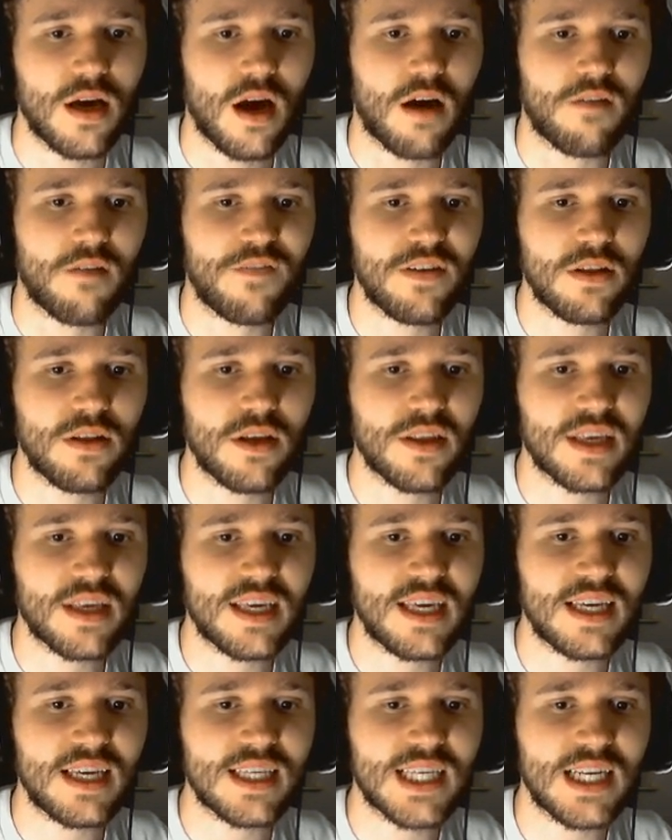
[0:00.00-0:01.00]
I feel like the
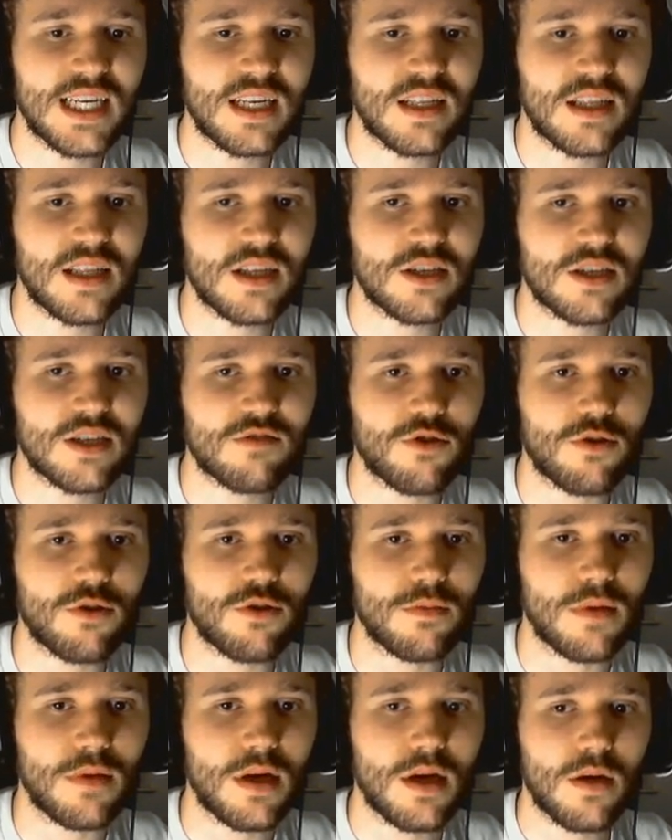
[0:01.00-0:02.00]
key is hidden in this
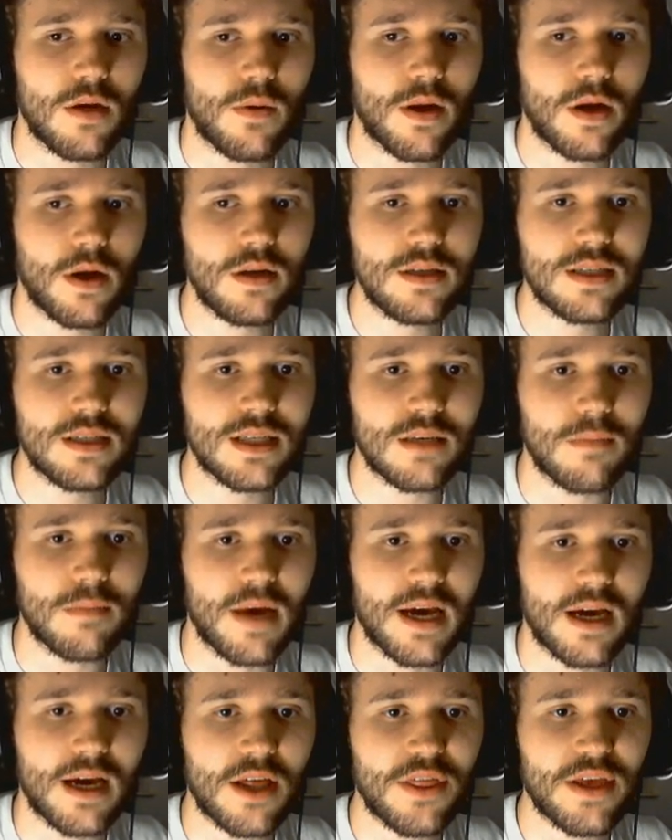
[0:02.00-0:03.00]
room. Well, honestly,
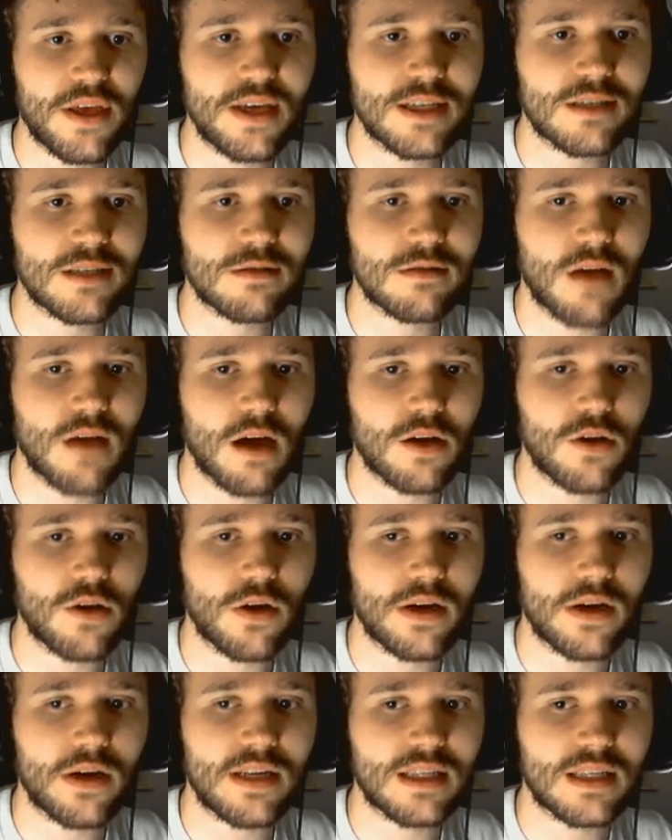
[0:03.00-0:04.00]
mate, I think it's a
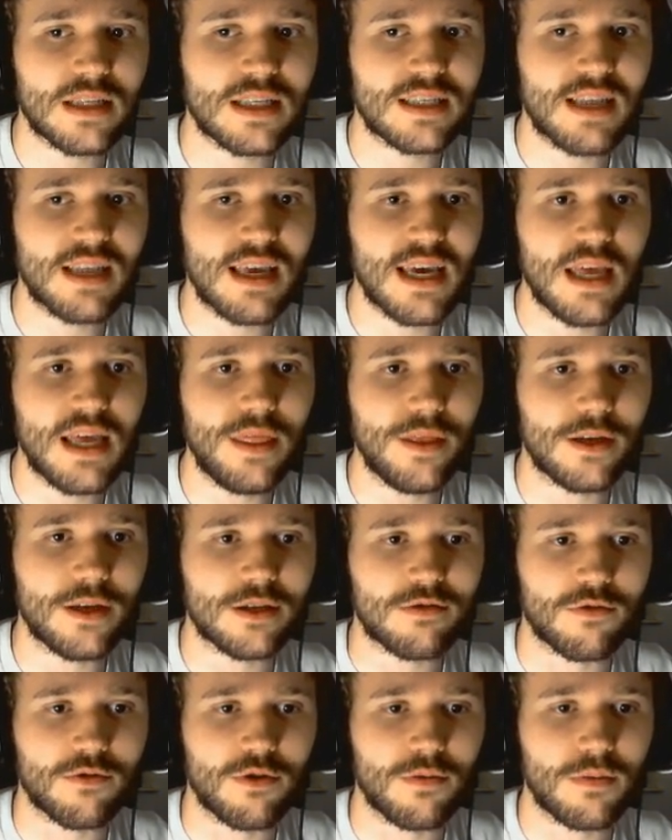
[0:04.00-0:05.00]
good idea to stay in
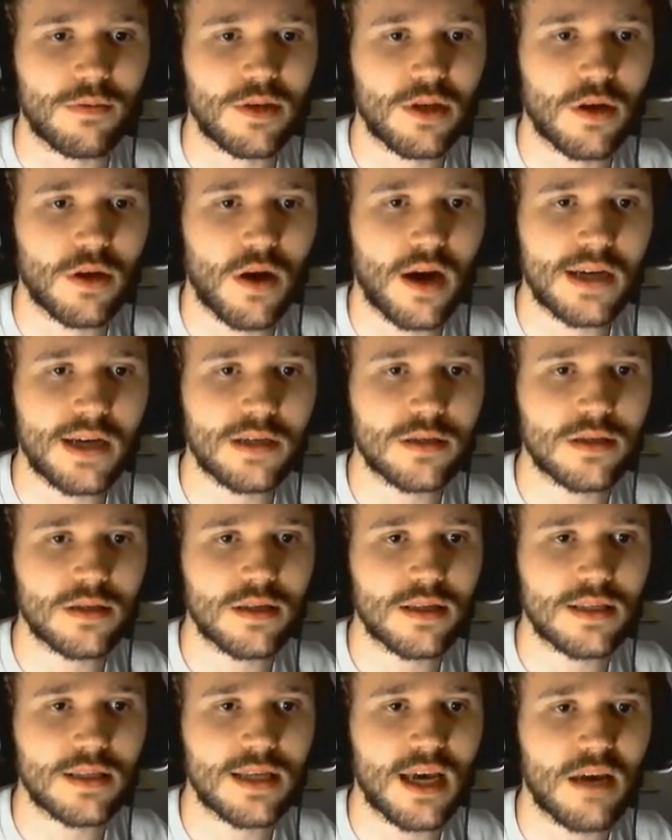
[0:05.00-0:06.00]
this room. You know, hide
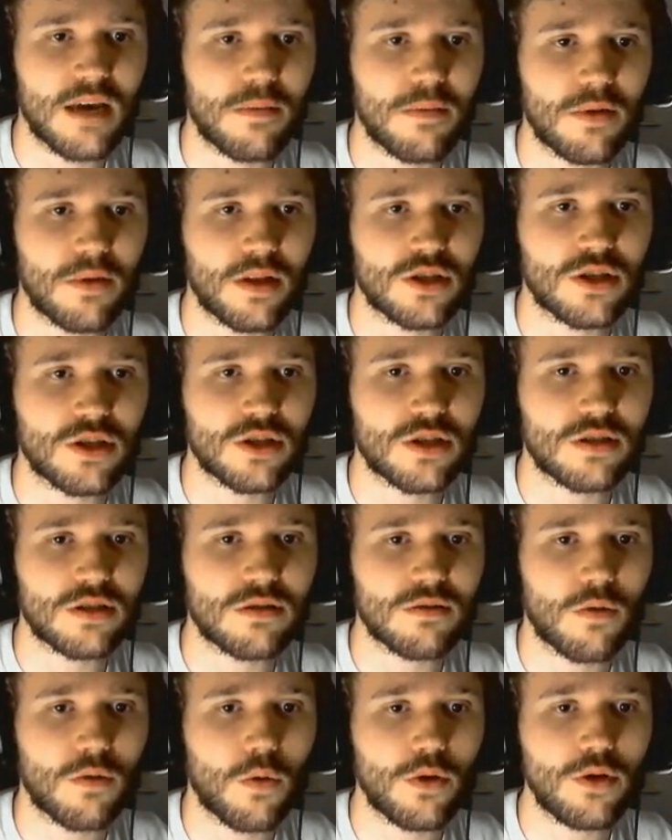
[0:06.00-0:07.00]
under the table and just...
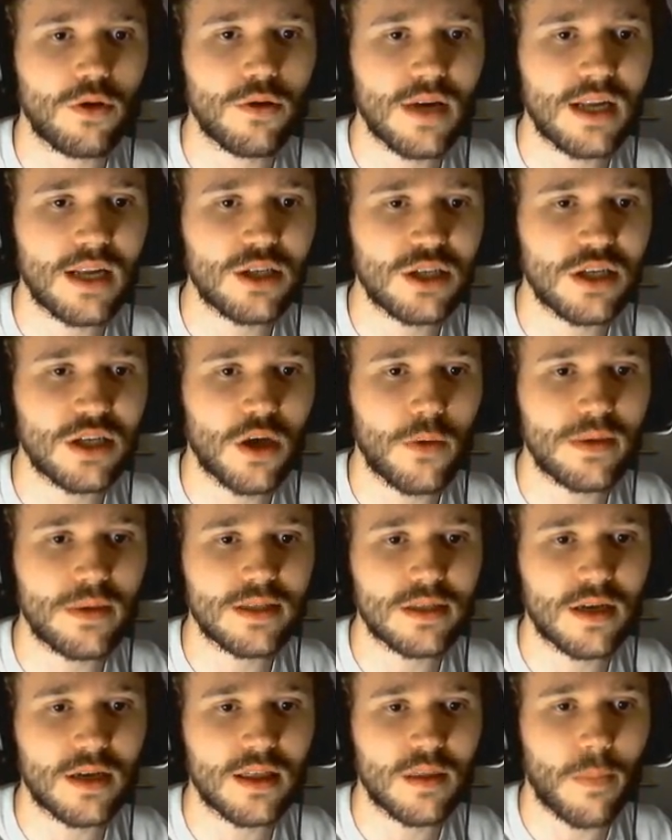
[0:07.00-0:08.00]
Or you can actually go
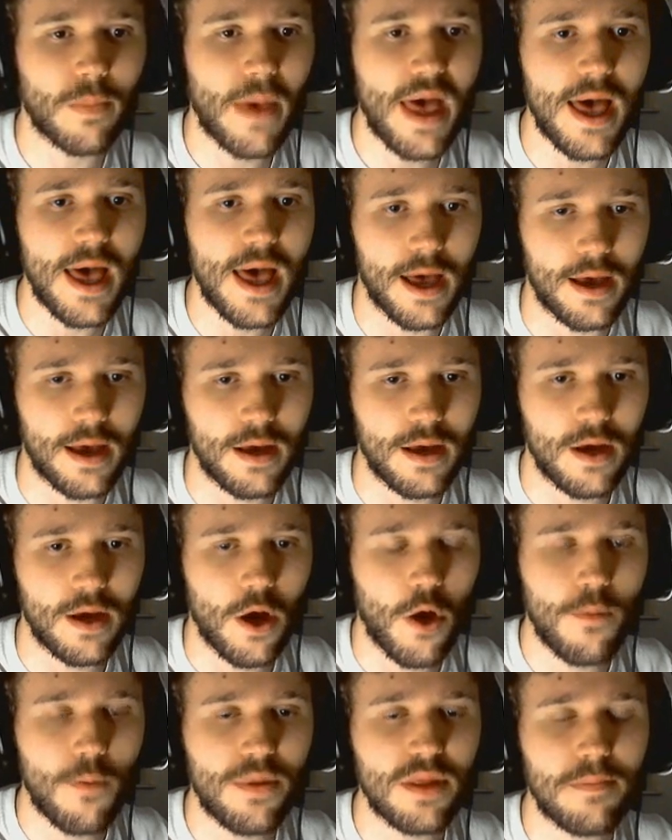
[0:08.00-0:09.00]
inside the bear.
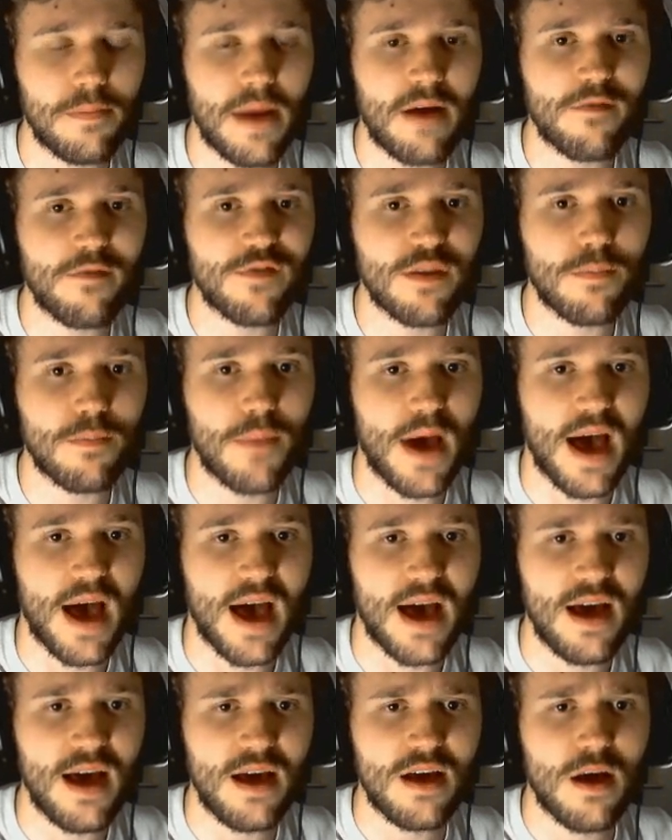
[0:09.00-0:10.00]
Open the bow for the
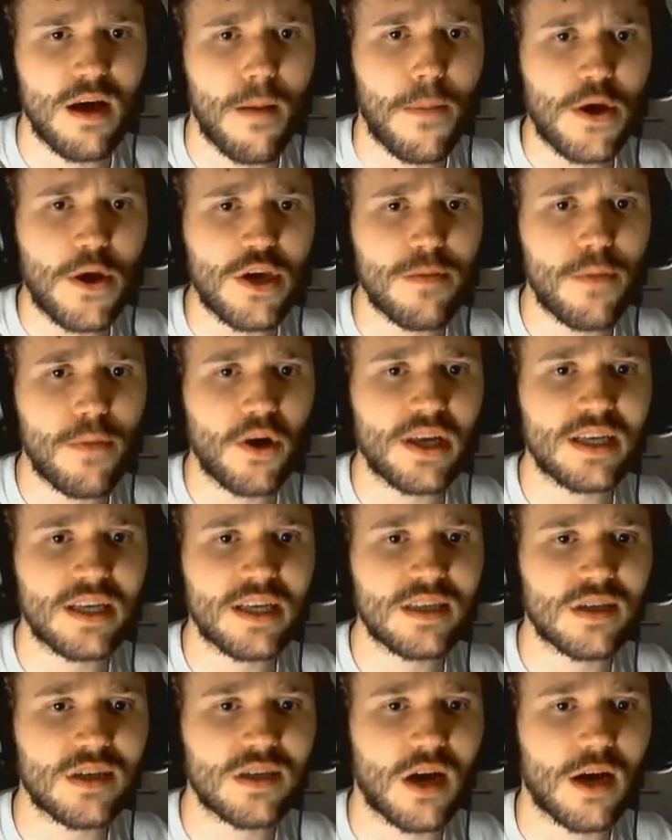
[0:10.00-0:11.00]
bear, put your body
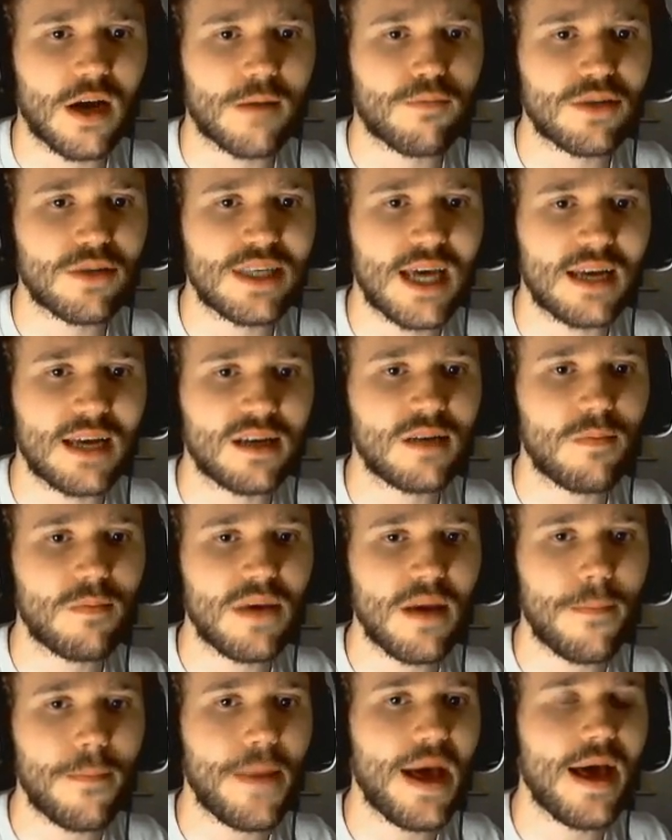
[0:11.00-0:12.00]
inside and pretend to
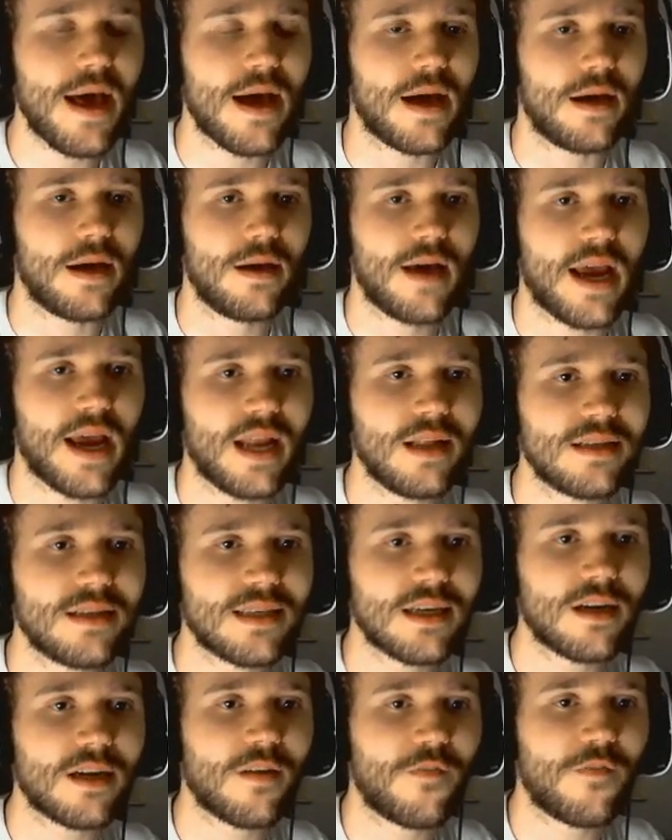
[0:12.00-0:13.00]
be a bear.
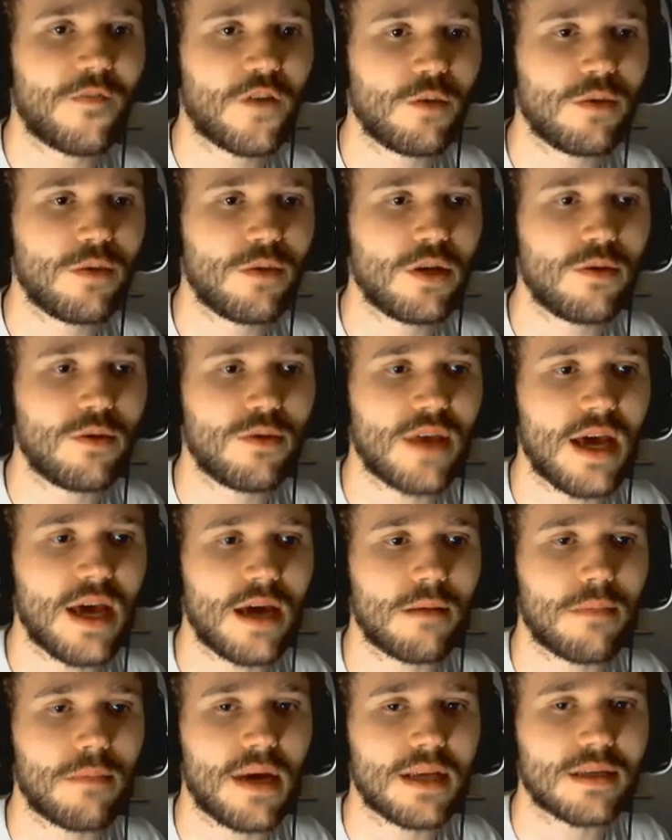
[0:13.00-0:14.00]
Aliens ain't gonna fuck you with you
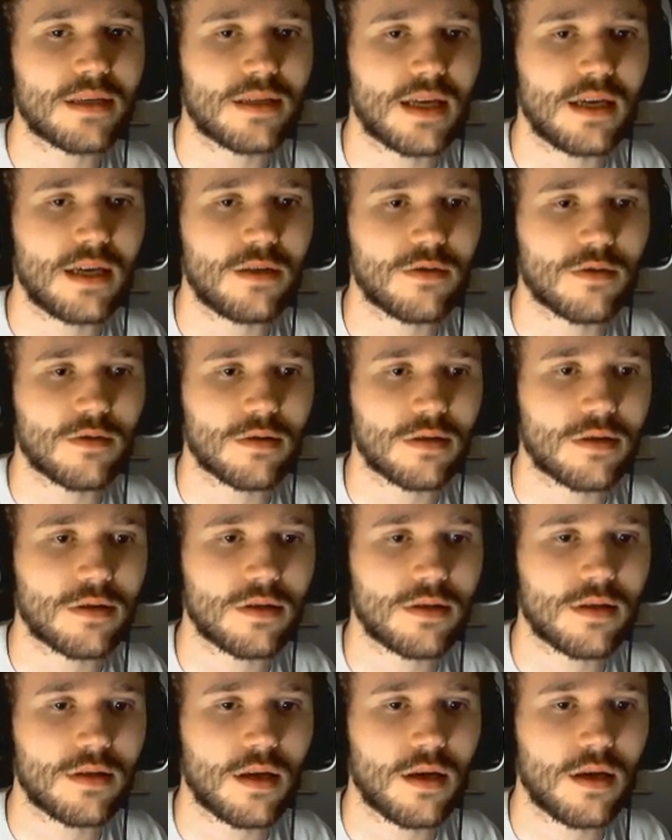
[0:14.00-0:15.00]
then. Bears are dangerous,
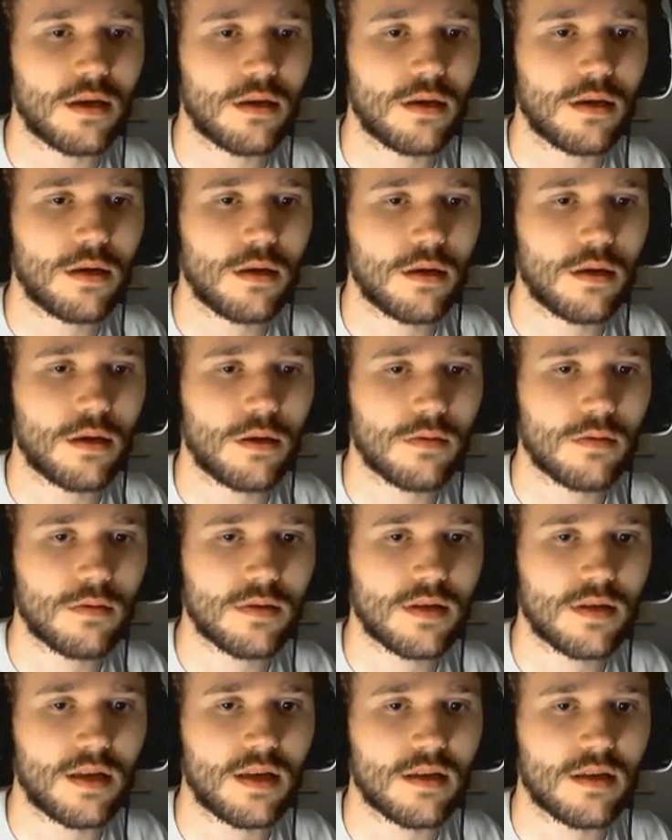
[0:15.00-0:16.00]
just saying.
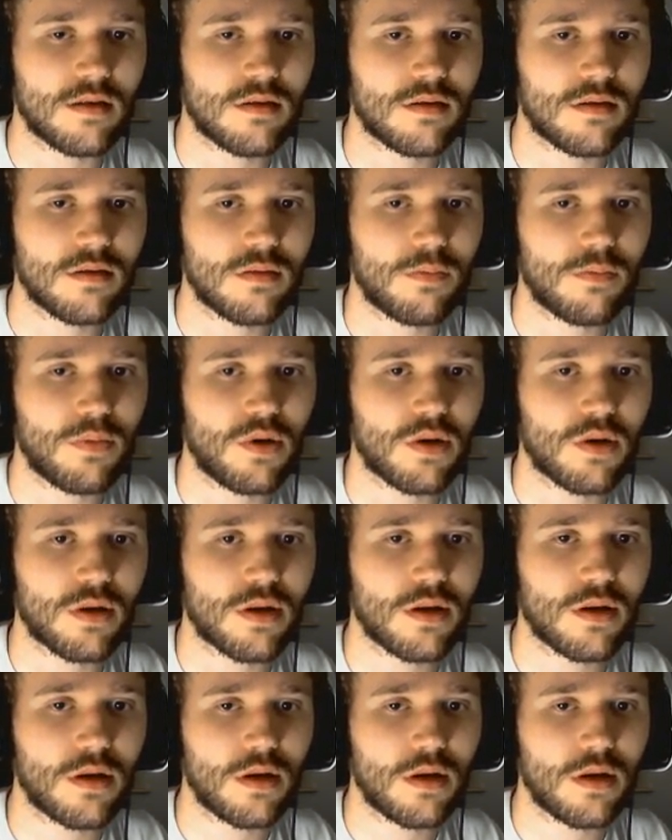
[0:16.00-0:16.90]
What's this? It's a book.